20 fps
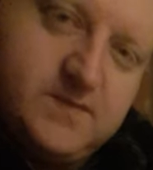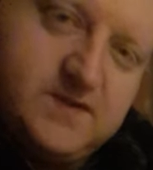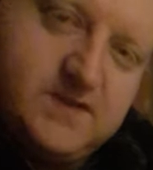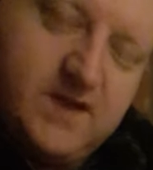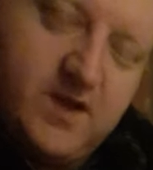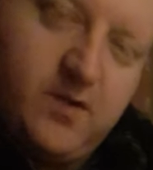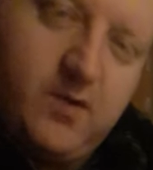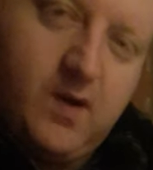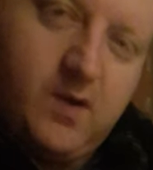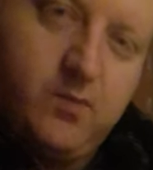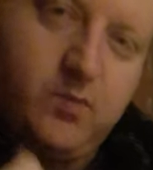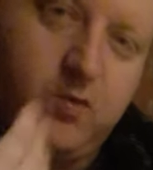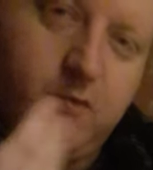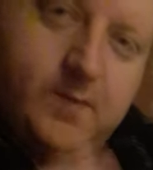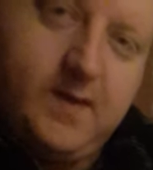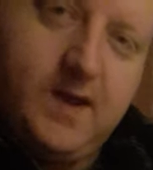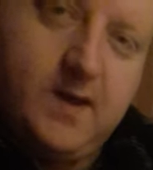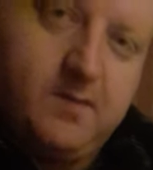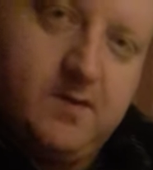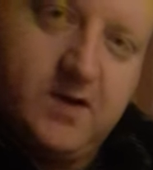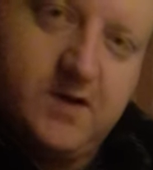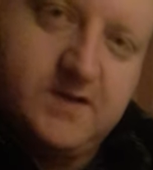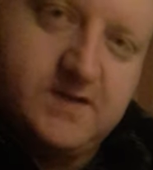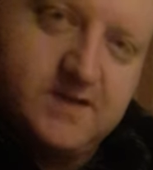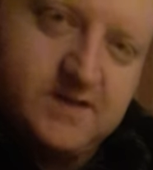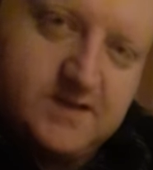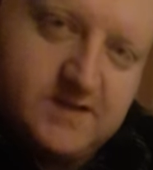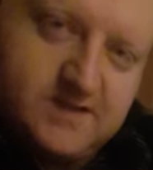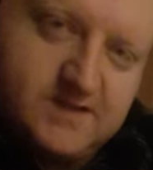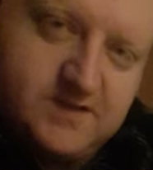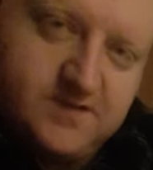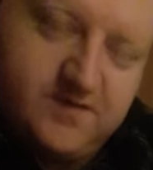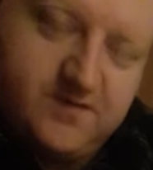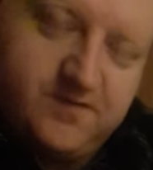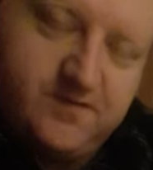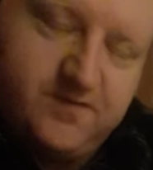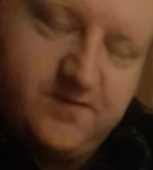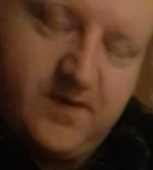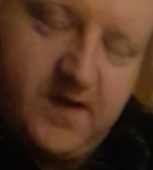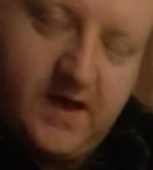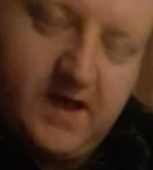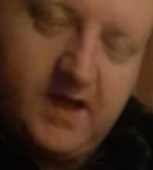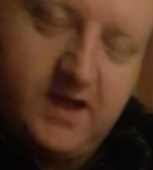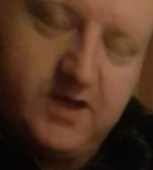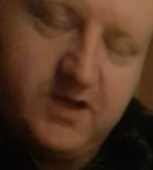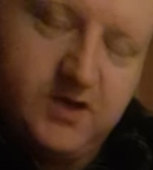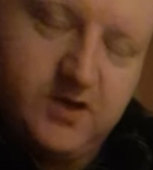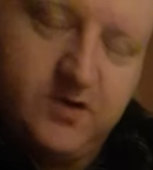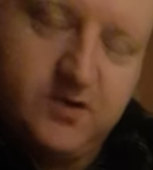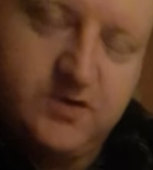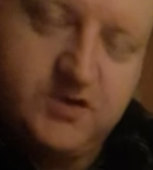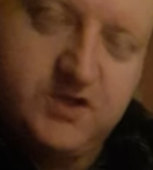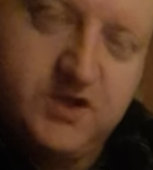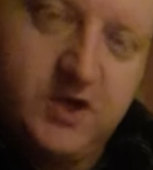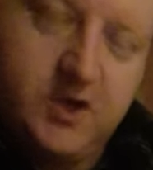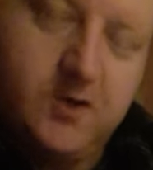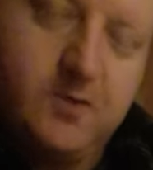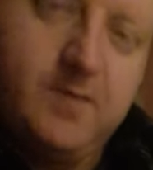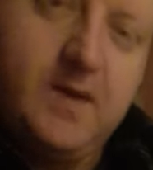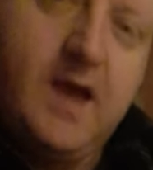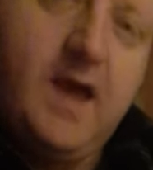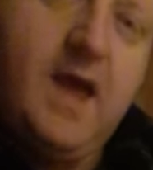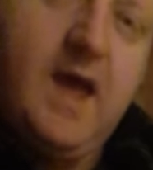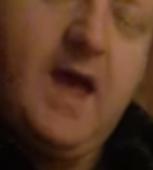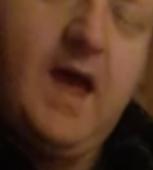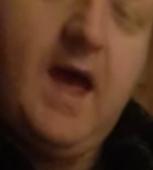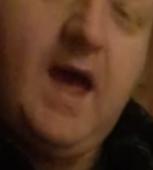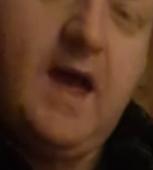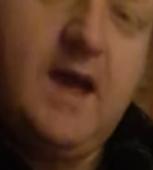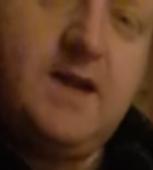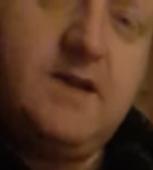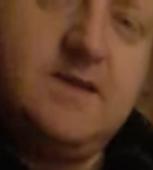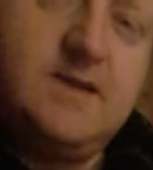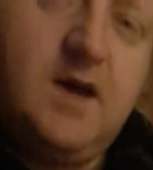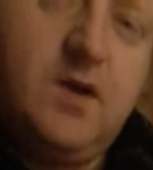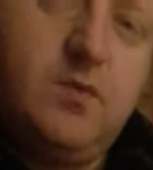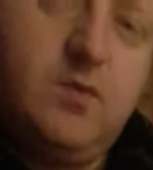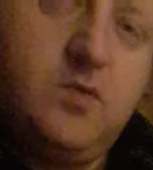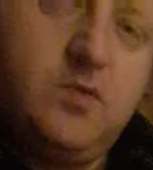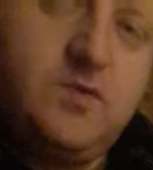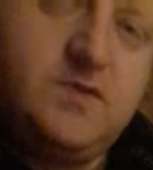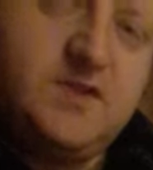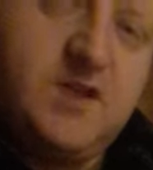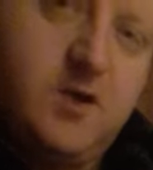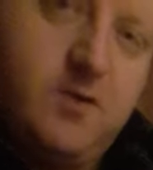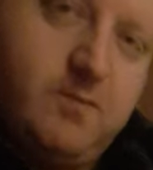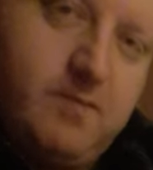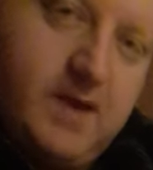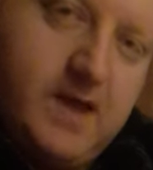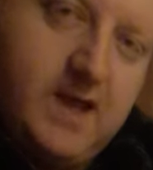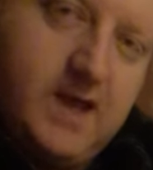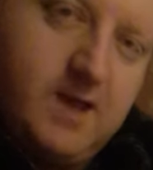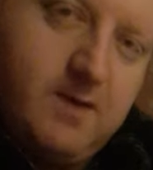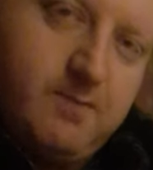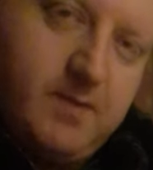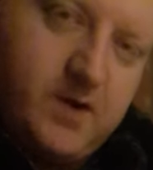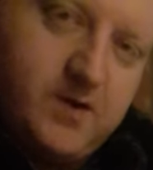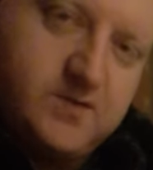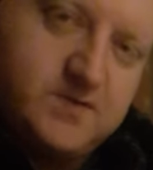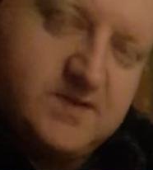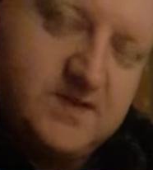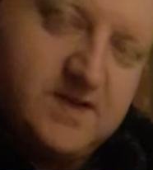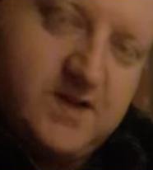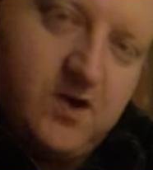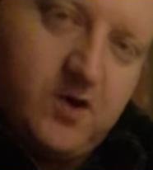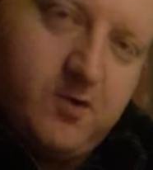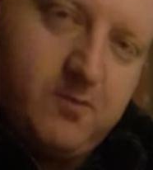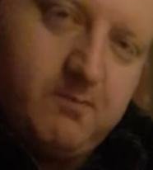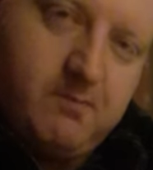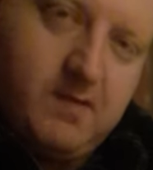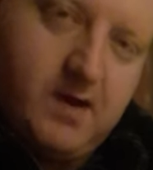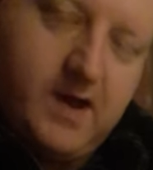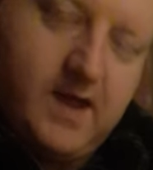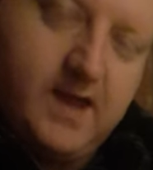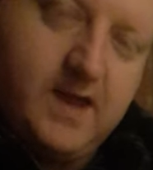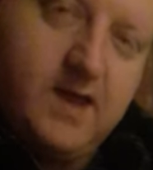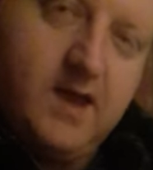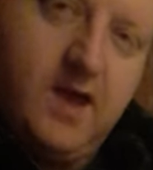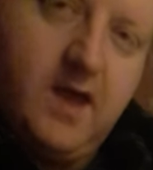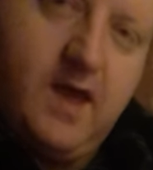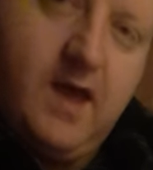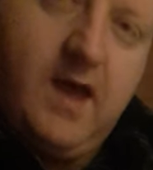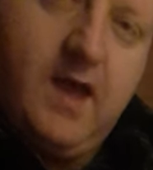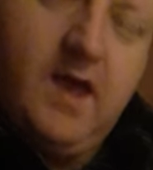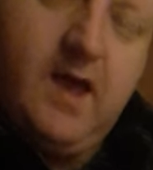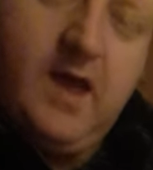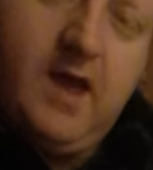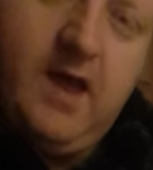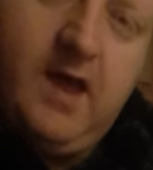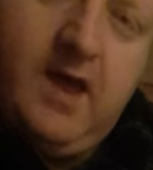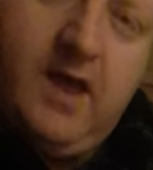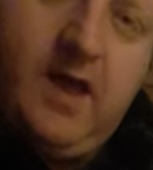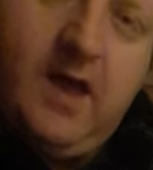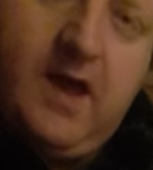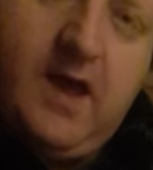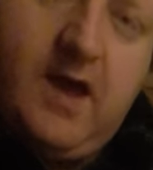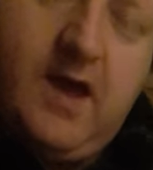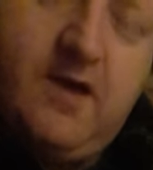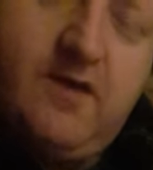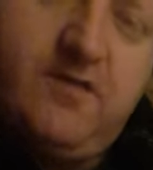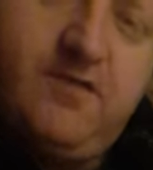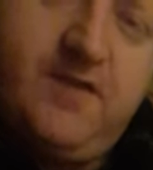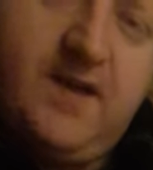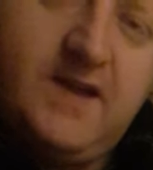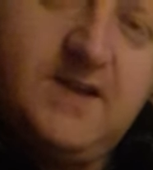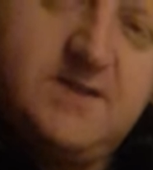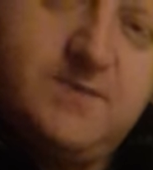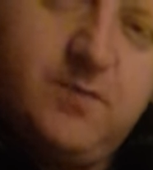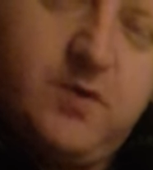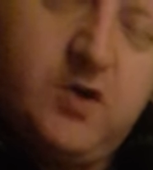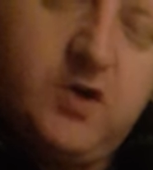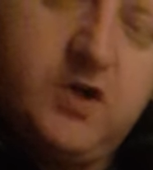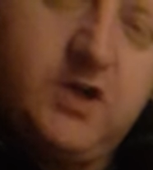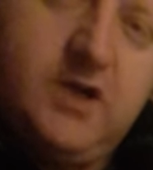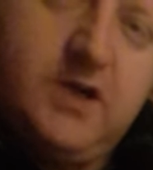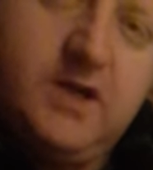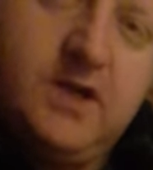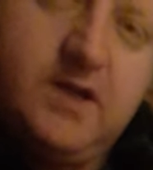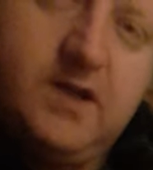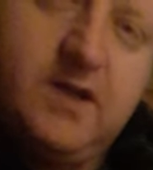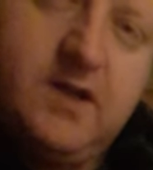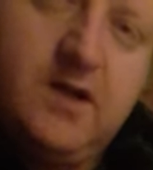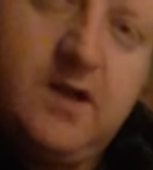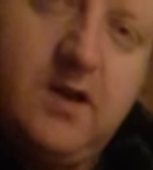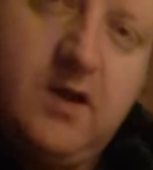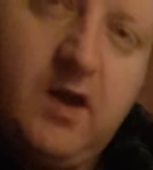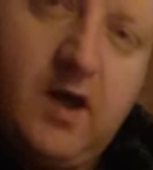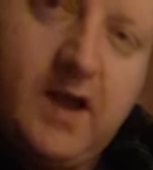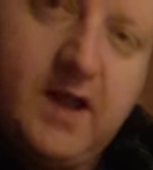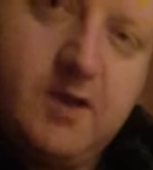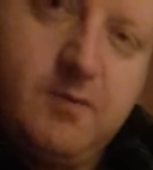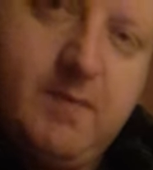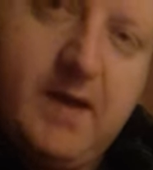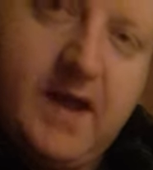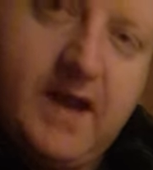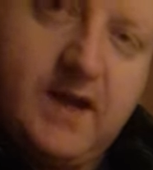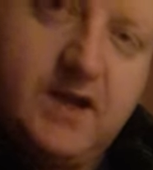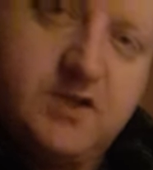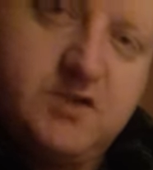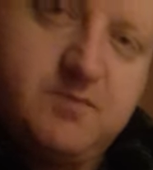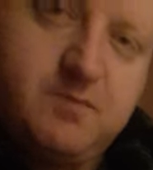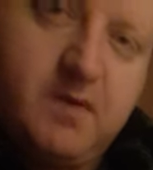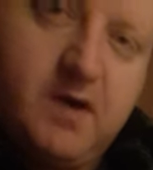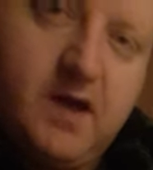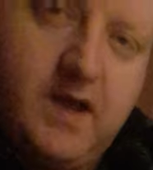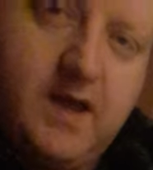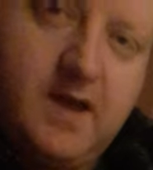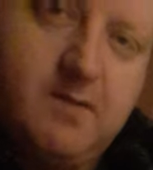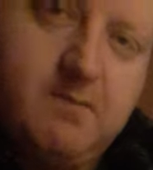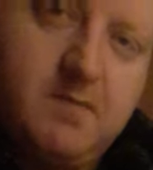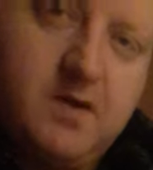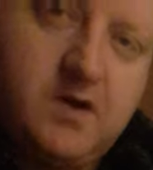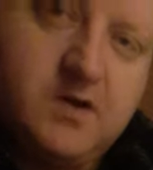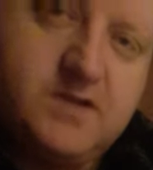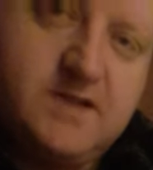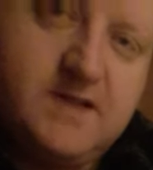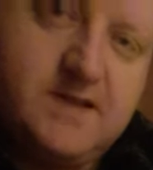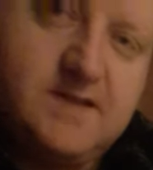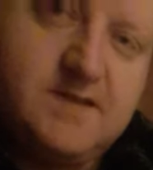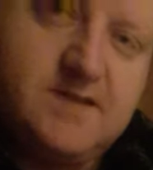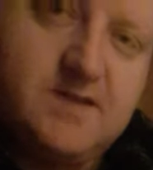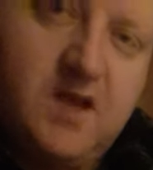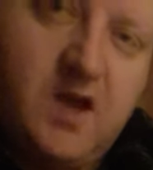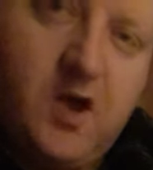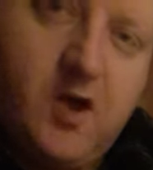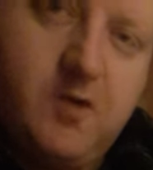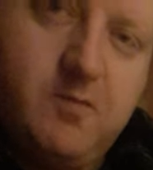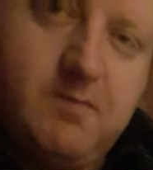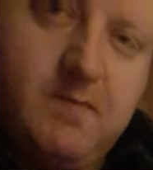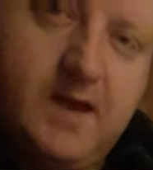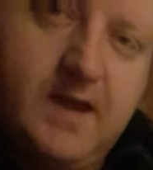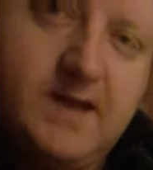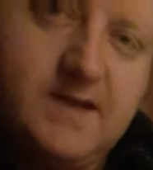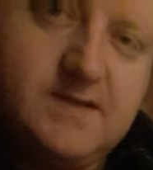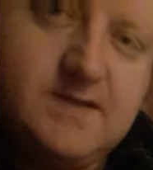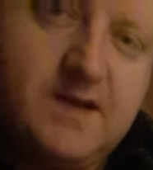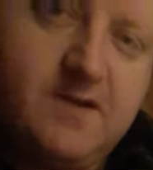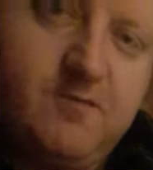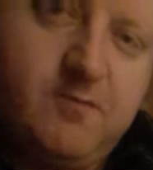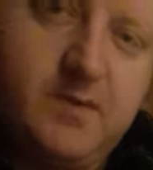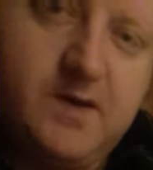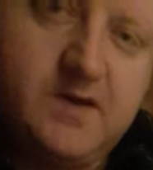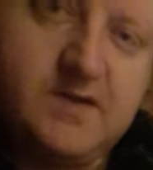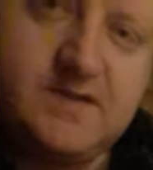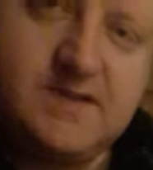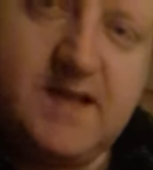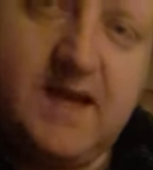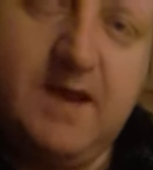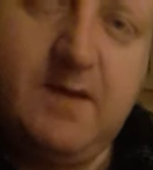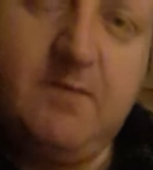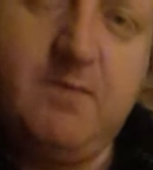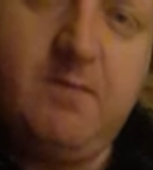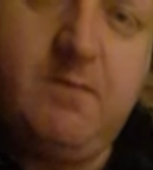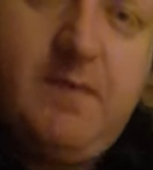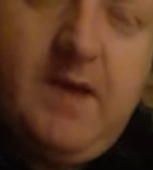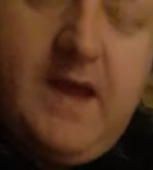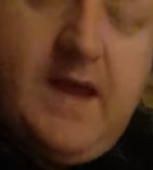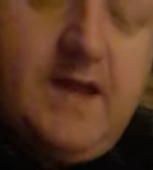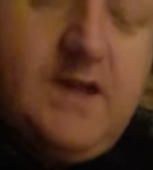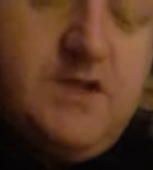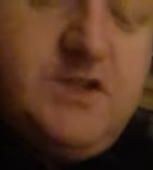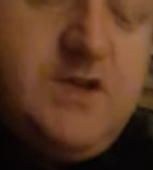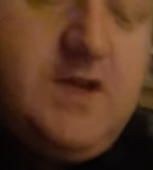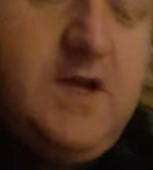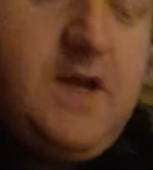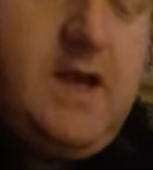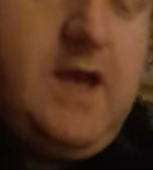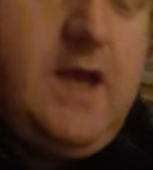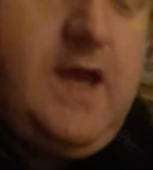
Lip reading: So I will be uploading this to YouTube, and I will also be posting it on my Facebook like page, my Marty's Homemade Gift Basket page.